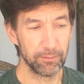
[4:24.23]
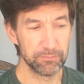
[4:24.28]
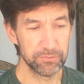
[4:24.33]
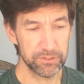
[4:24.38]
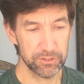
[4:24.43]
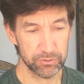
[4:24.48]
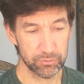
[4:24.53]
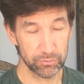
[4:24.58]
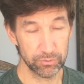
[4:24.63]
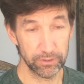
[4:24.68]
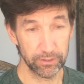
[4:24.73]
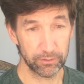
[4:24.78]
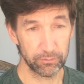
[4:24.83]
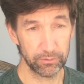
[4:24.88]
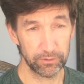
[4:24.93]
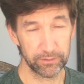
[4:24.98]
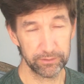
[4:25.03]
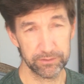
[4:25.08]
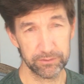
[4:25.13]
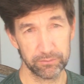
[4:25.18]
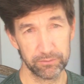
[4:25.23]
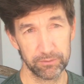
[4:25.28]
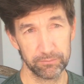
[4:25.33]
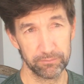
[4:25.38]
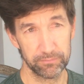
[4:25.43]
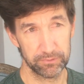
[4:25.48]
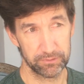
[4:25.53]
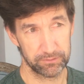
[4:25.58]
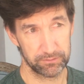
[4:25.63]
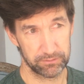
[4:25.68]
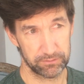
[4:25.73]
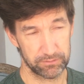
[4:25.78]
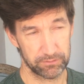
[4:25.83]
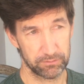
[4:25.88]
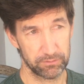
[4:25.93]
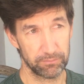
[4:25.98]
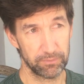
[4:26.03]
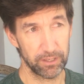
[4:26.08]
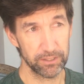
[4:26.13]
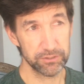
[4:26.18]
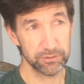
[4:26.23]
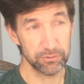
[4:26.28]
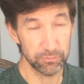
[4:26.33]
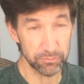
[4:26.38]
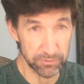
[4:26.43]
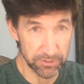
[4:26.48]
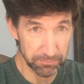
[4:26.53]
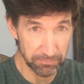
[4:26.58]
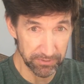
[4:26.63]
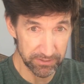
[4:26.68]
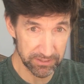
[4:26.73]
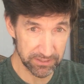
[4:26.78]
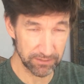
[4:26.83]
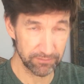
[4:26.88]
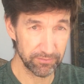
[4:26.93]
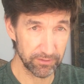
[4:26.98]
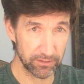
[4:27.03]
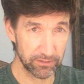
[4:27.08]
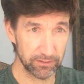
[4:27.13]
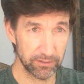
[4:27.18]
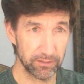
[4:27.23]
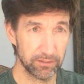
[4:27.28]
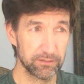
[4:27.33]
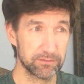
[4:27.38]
Just really quickly to remind you specifically,